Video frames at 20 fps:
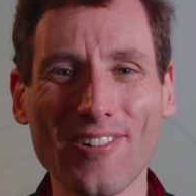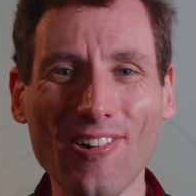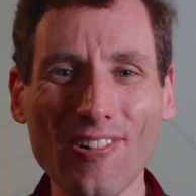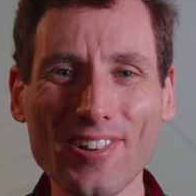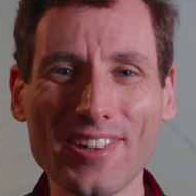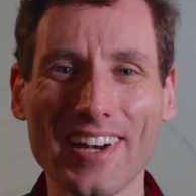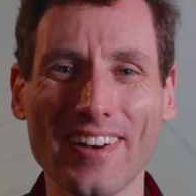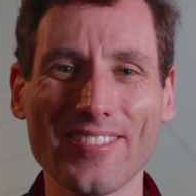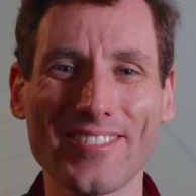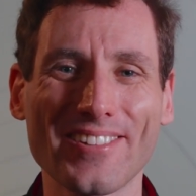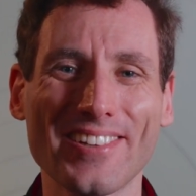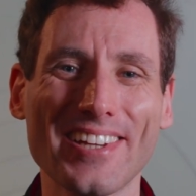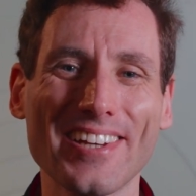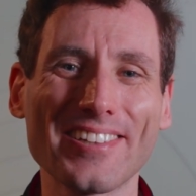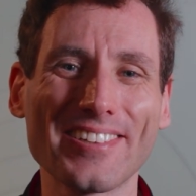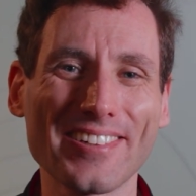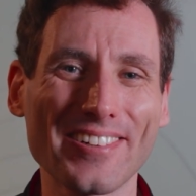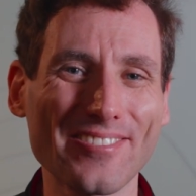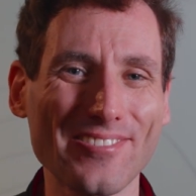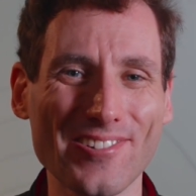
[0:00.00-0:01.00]
all come
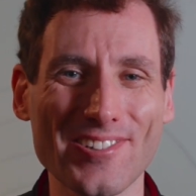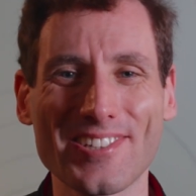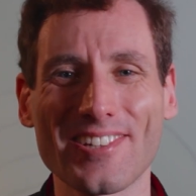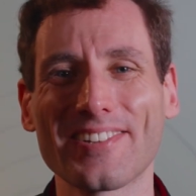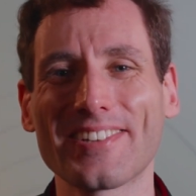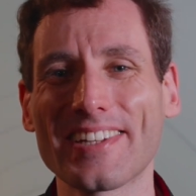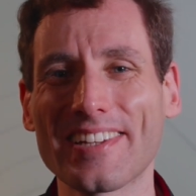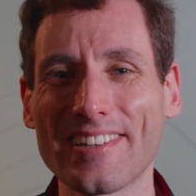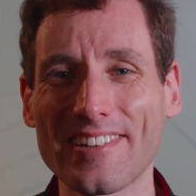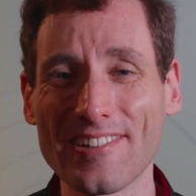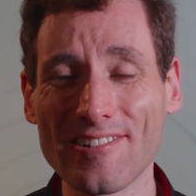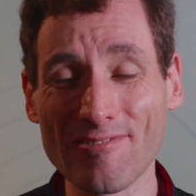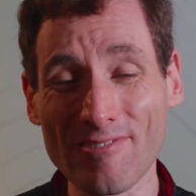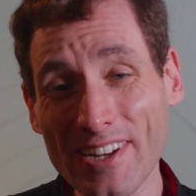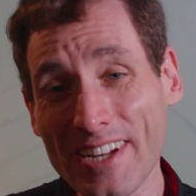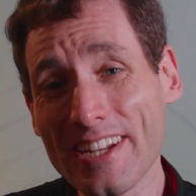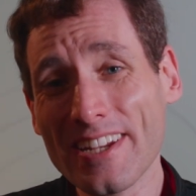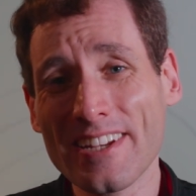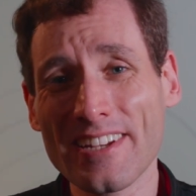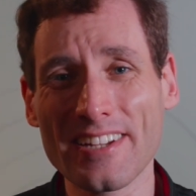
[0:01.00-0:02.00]
together for something
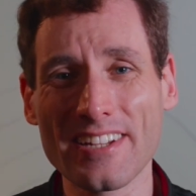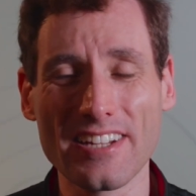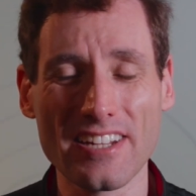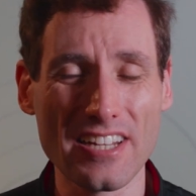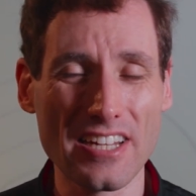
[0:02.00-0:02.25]
really